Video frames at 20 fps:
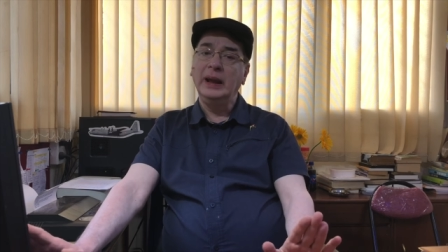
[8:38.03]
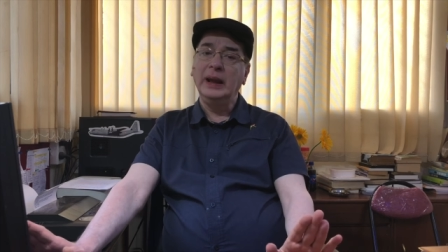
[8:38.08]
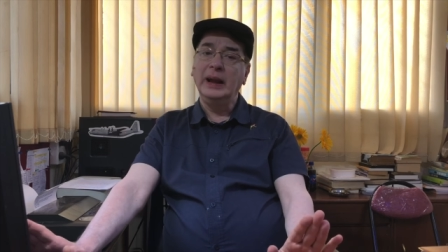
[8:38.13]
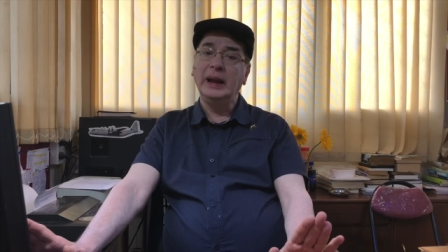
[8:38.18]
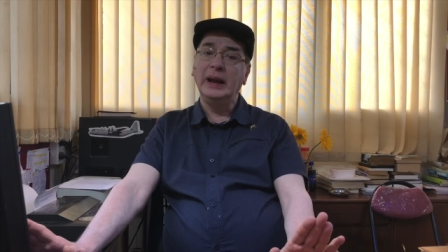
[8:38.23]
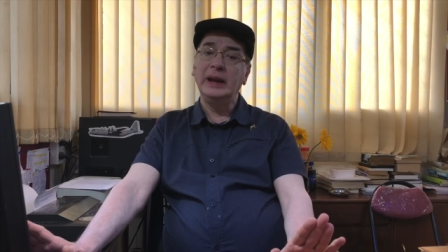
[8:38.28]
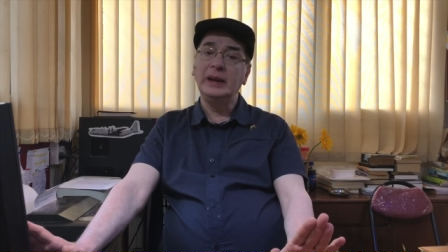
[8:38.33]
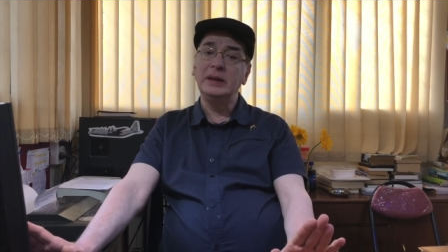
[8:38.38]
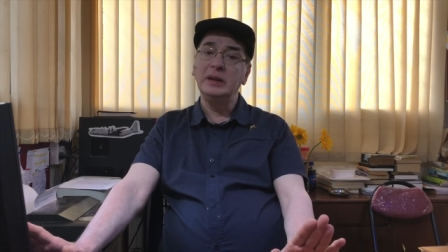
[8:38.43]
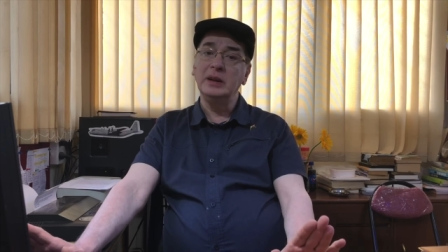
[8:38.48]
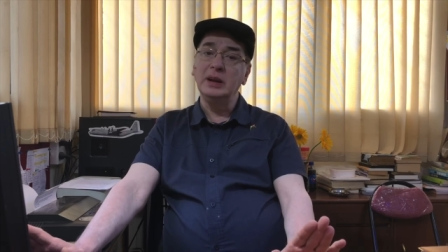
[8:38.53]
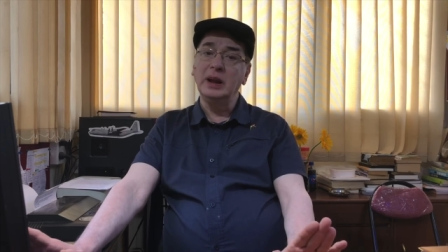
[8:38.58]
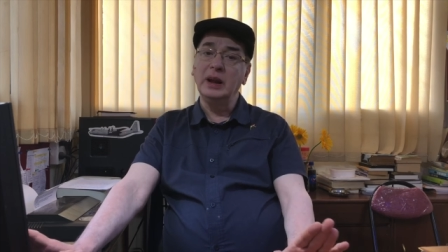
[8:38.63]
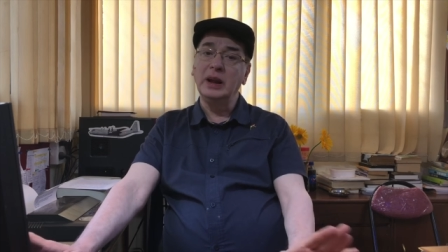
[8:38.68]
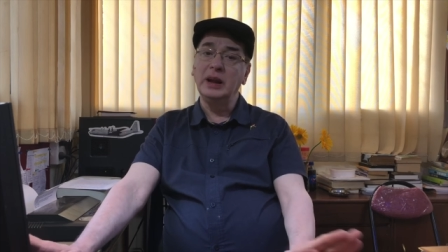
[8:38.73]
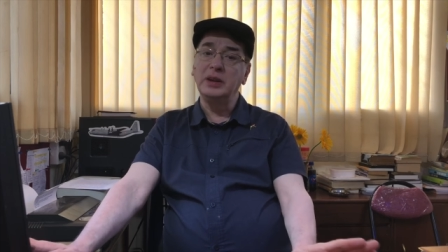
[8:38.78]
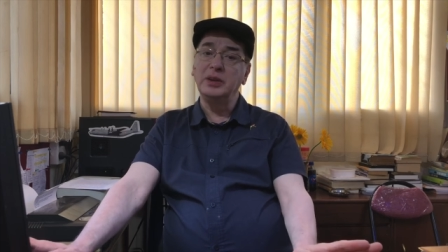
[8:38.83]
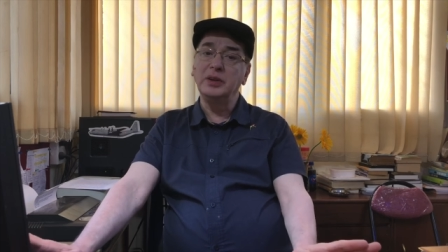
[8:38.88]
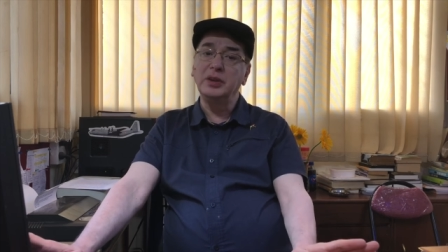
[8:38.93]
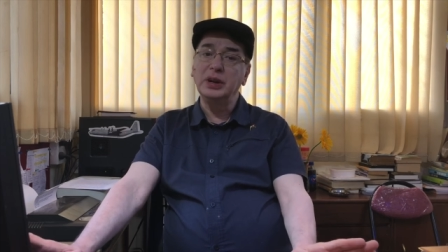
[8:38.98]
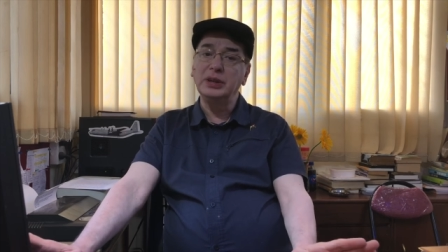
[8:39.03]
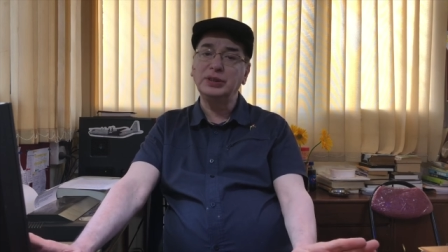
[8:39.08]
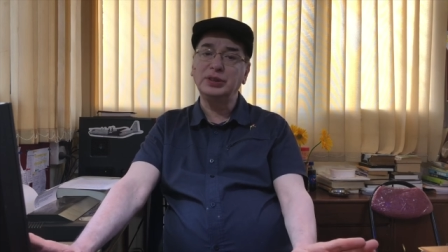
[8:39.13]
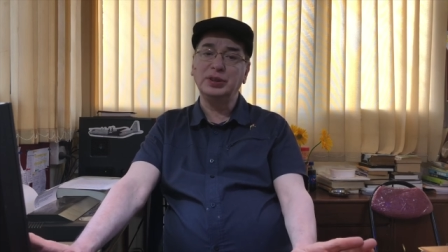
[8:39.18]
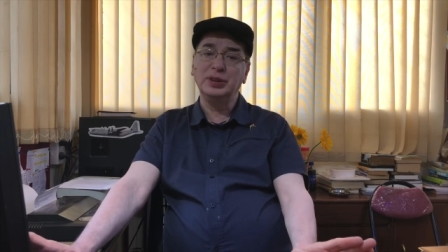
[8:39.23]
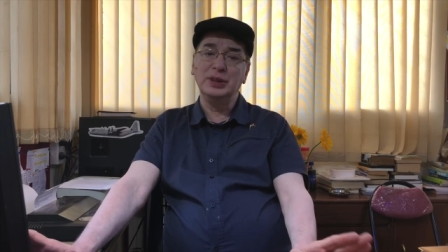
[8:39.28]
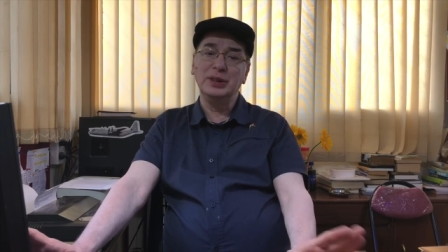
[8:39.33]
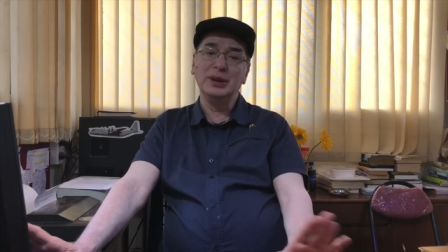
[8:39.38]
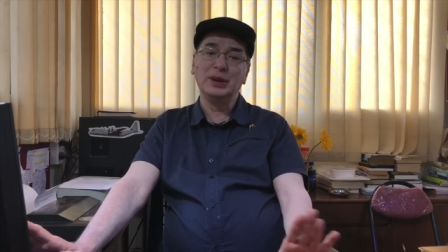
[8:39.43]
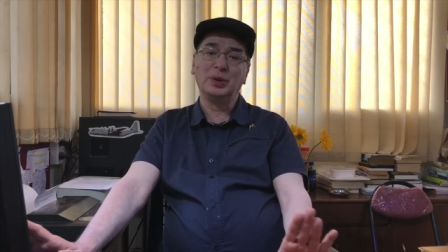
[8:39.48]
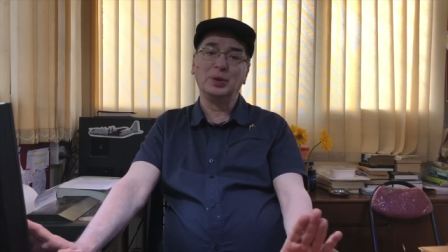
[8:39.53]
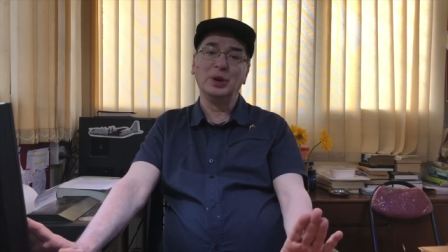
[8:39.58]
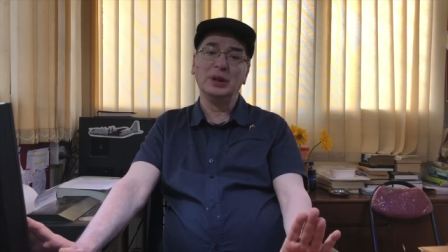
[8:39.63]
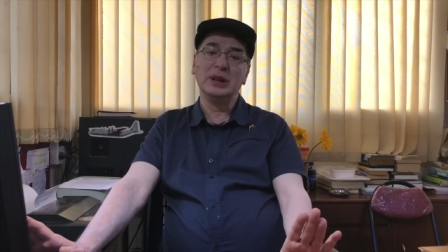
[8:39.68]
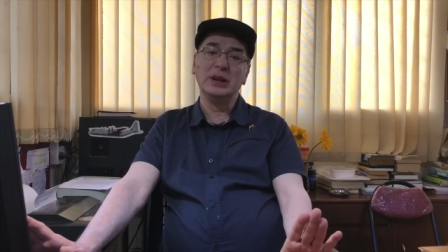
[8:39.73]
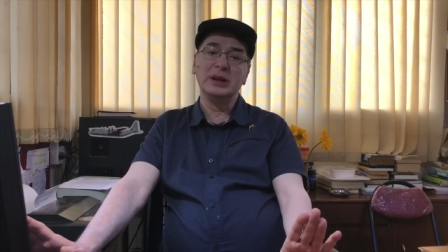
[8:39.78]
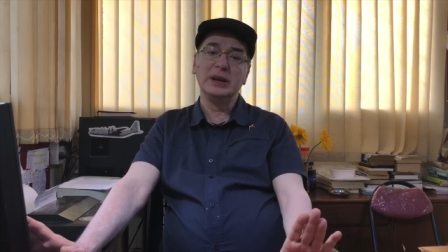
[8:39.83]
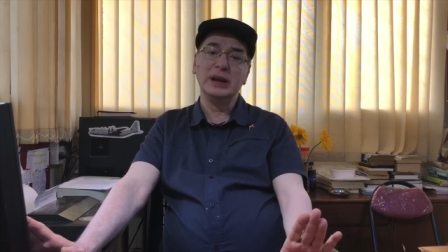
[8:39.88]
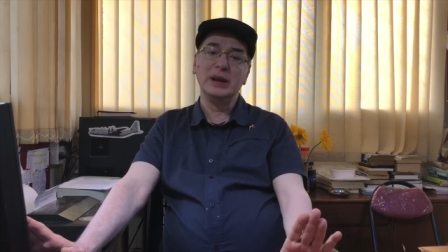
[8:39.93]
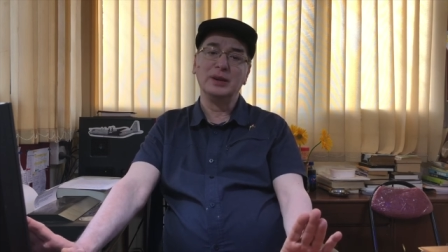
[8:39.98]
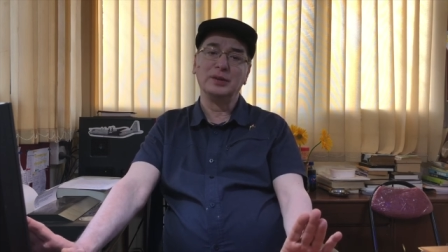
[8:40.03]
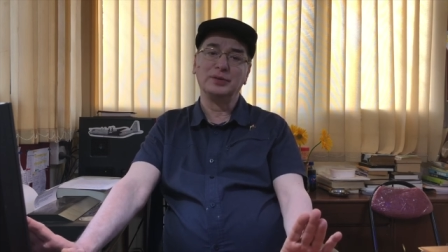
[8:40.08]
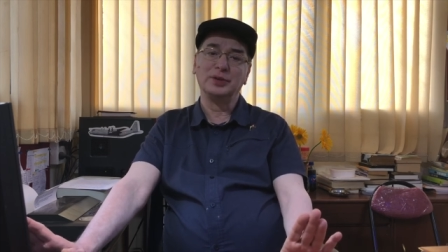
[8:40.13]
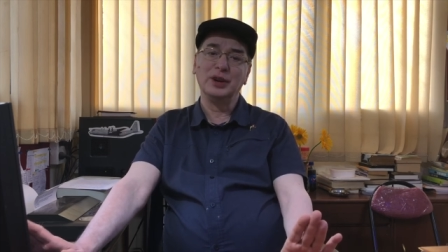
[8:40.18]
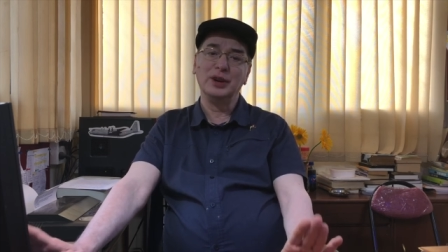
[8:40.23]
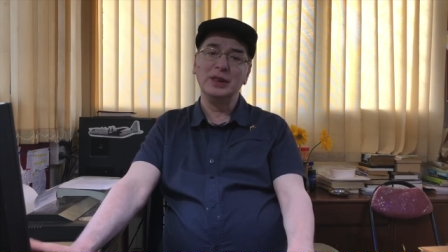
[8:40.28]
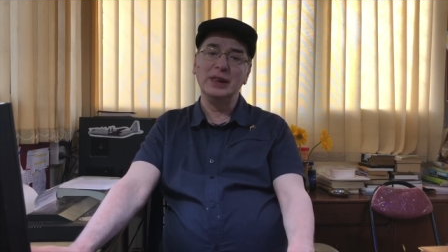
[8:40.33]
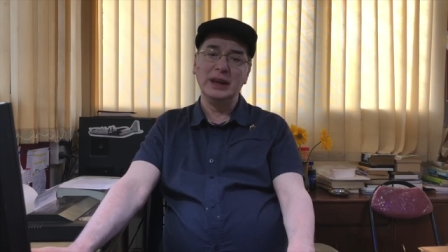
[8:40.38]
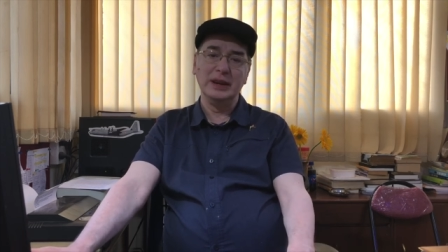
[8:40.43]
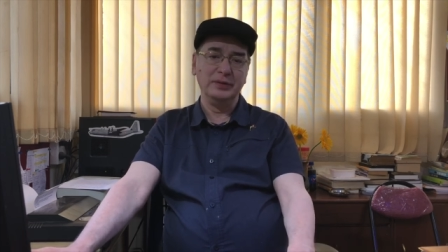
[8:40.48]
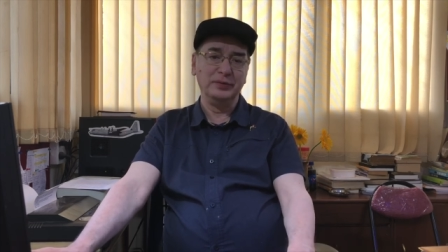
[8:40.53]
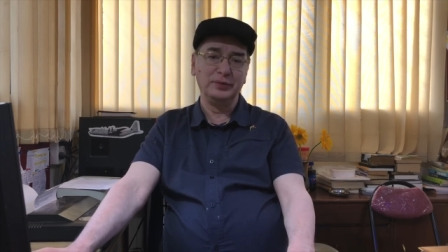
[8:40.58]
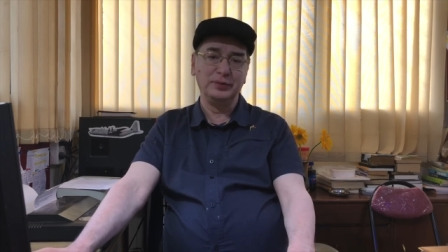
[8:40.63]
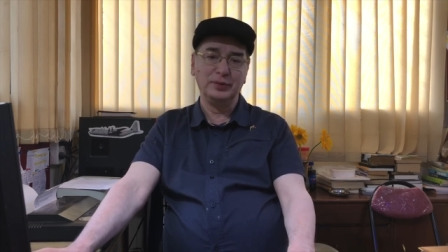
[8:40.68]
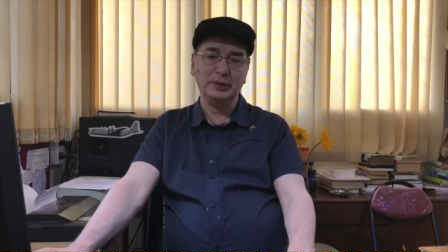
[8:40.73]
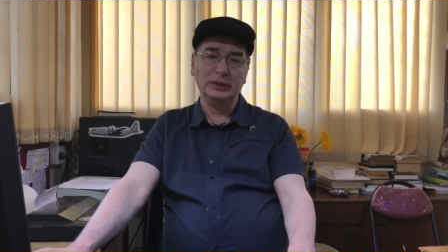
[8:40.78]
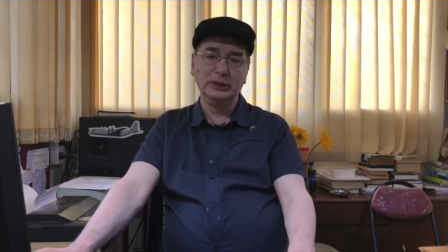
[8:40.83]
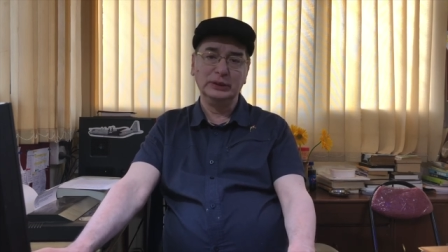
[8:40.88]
and enrich the quality of your life.